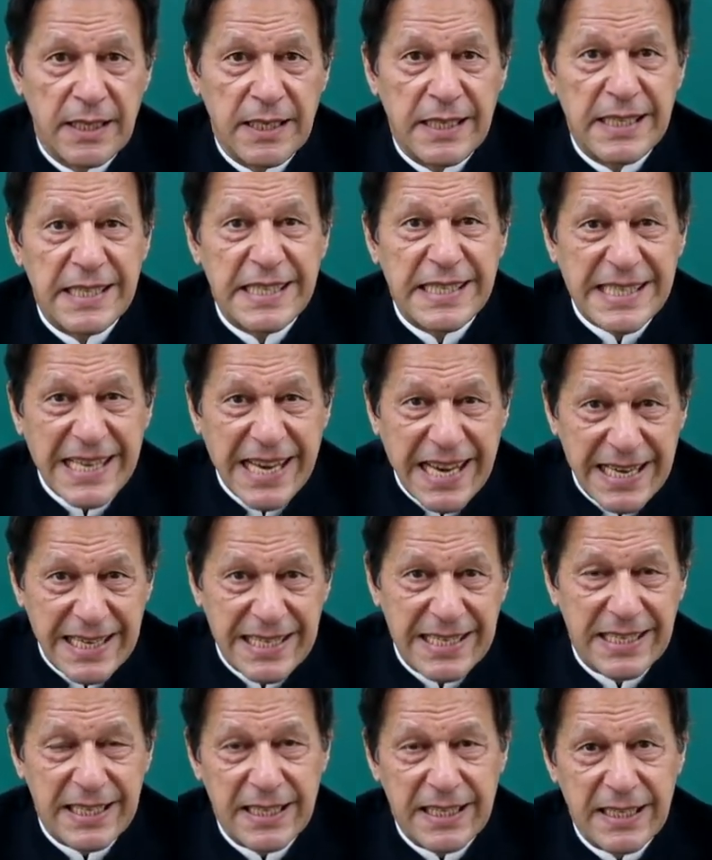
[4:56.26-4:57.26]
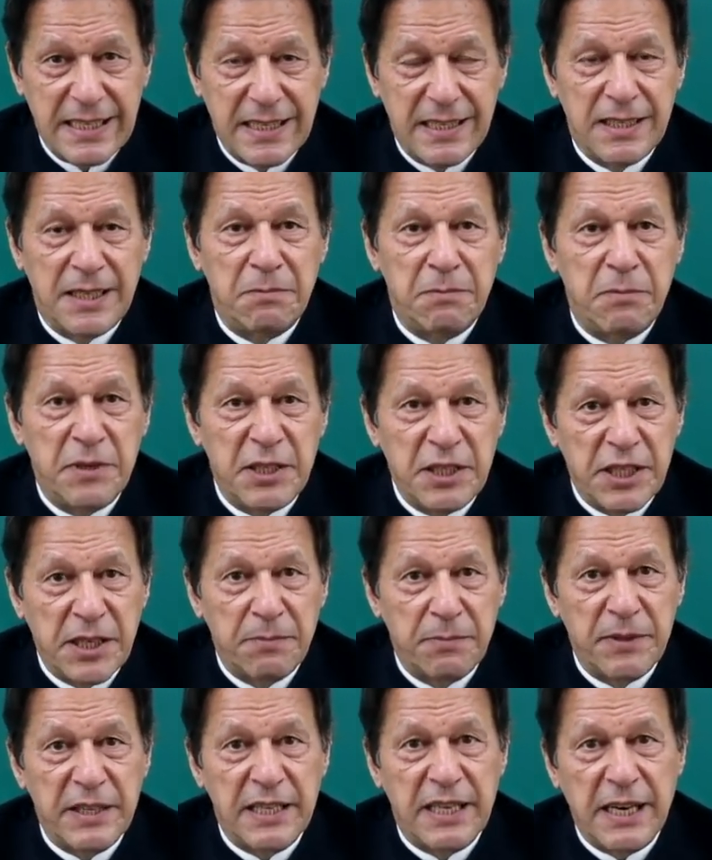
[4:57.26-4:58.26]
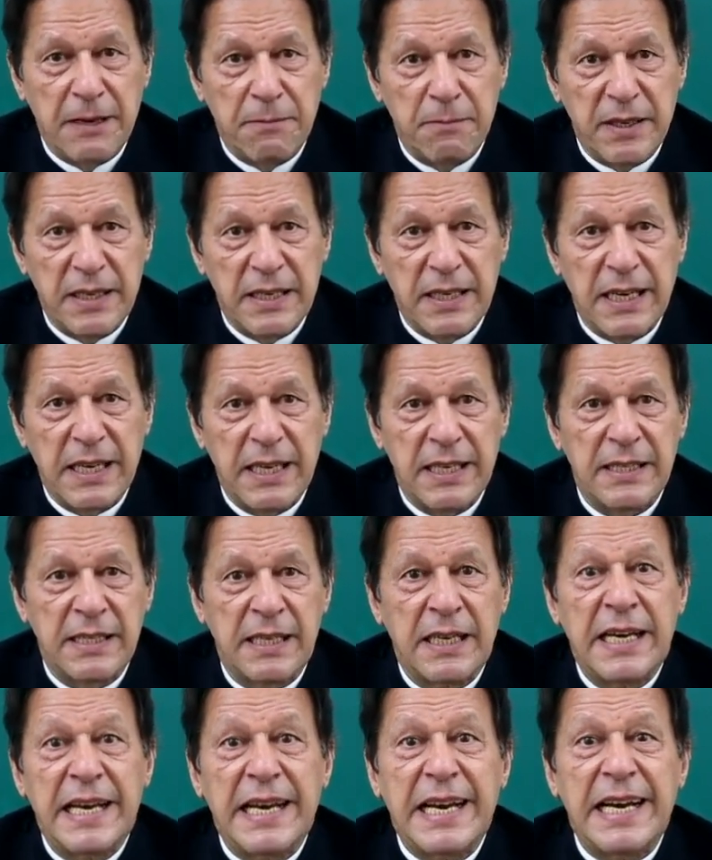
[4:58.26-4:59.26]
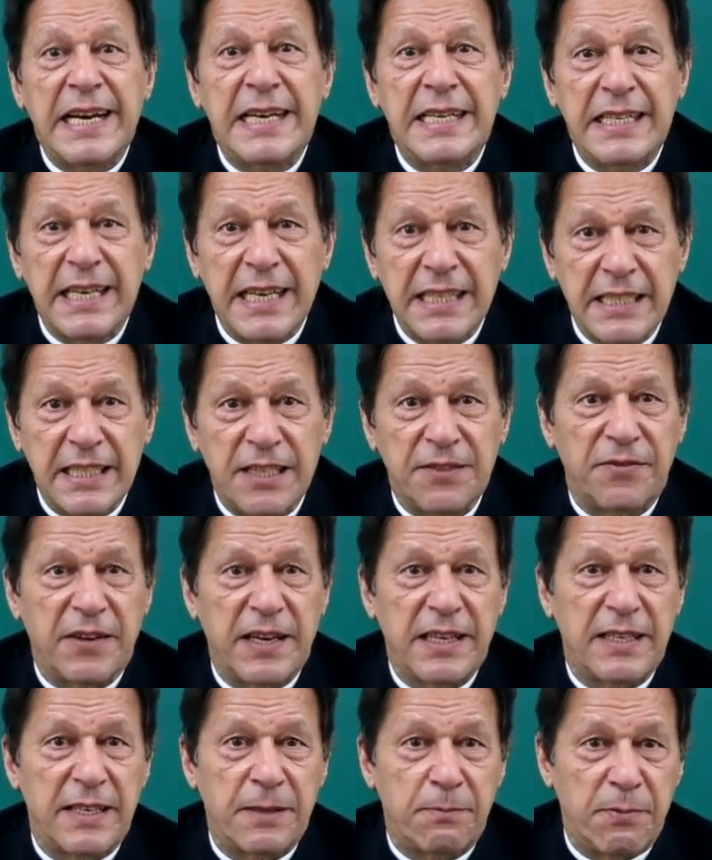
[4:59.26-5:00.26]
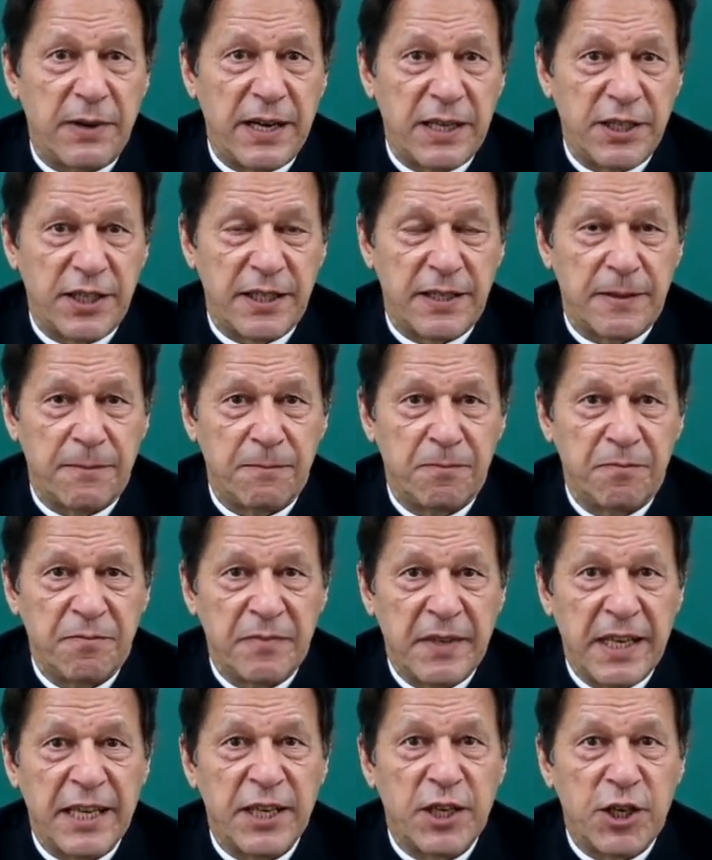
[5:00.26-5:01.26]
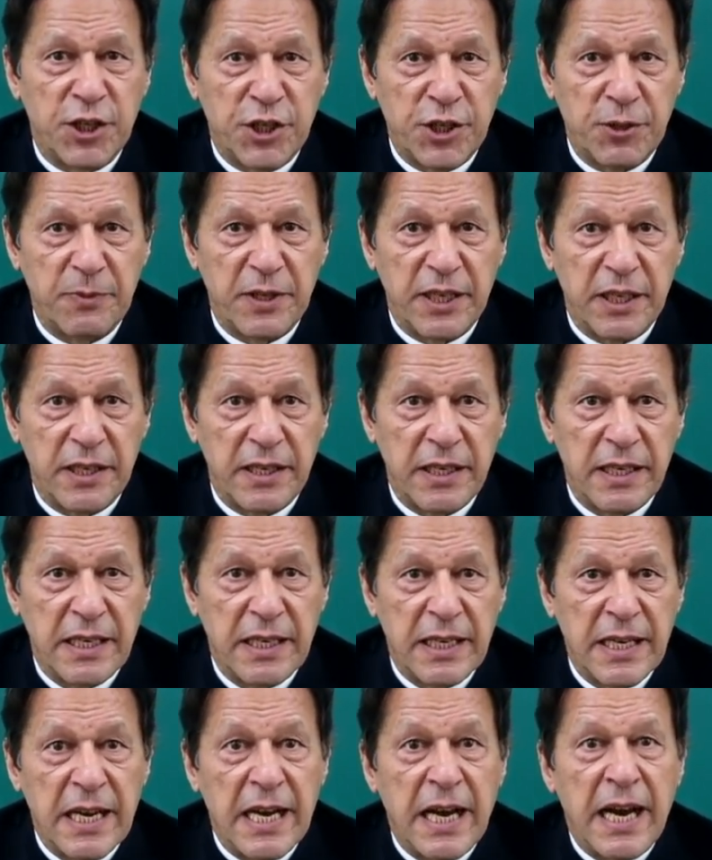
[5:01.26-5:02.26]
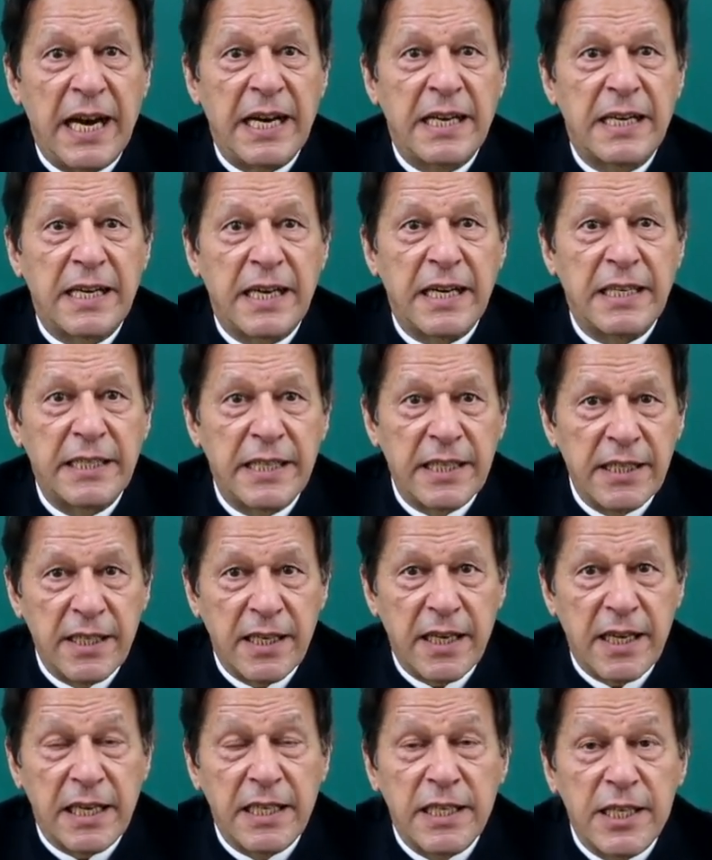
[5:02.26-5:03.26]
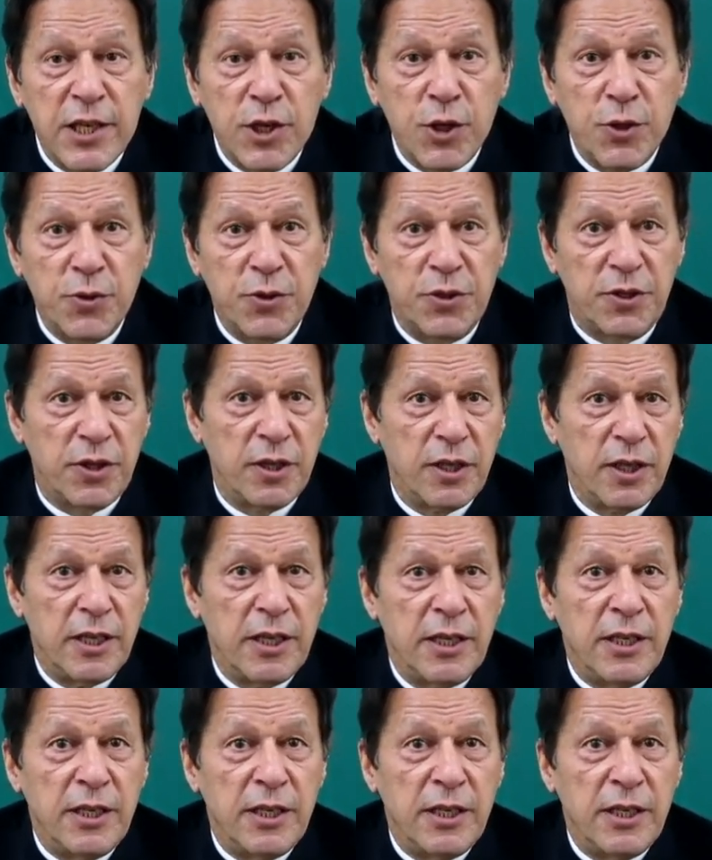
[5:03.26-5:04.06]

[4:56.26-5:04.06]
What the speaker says: Sadly, the BJP government has intensified repression in Kashmir and continues